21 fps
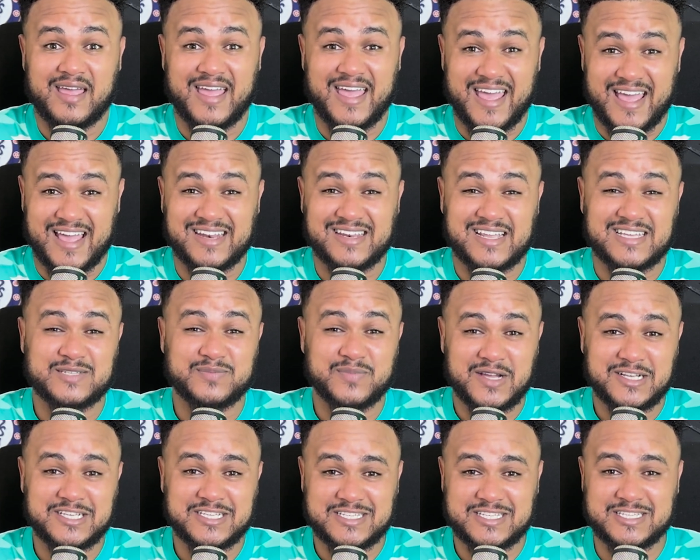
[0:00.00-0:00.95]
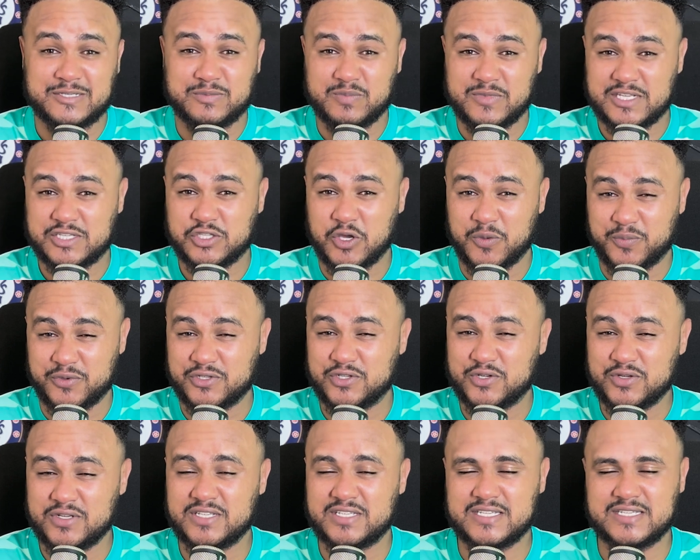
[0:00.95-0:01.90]
And as much as he's missed
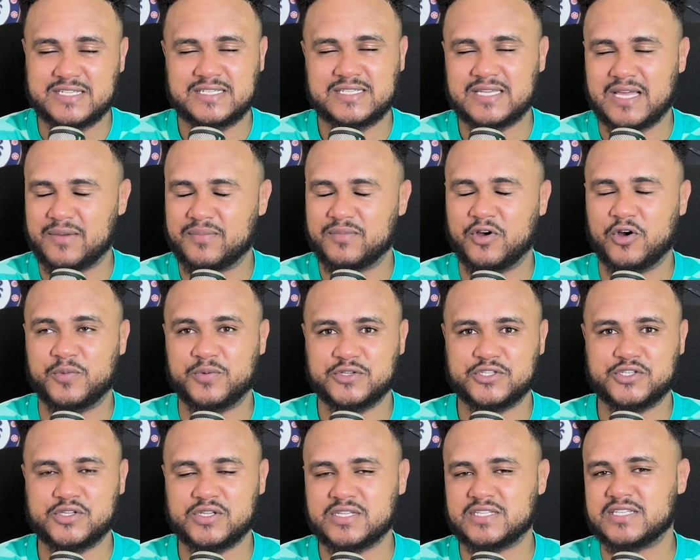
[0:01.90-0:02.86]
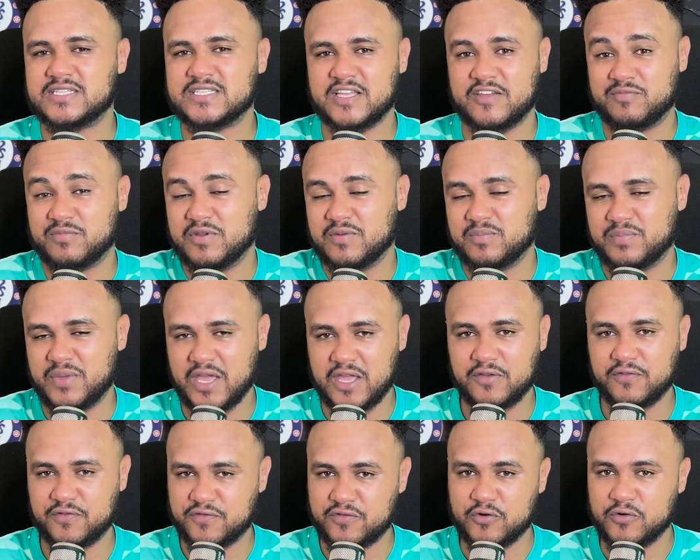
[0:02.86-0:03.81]
opportunities, some opportunities have been
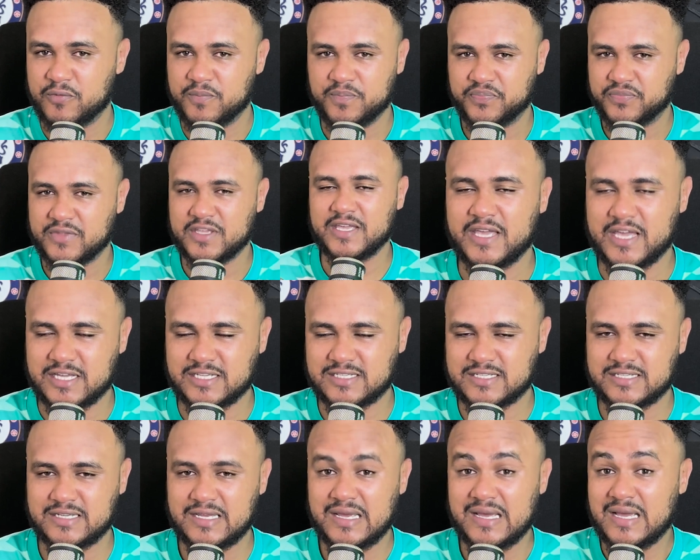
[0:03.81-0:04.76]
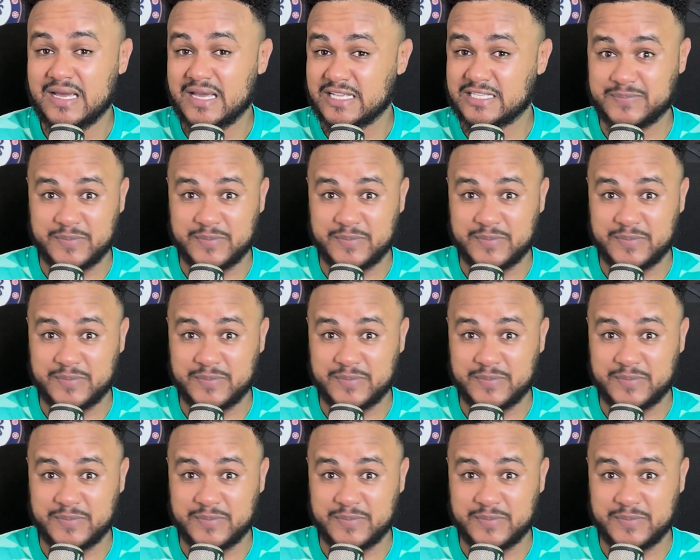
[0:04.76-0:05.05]
painful. Yes, it's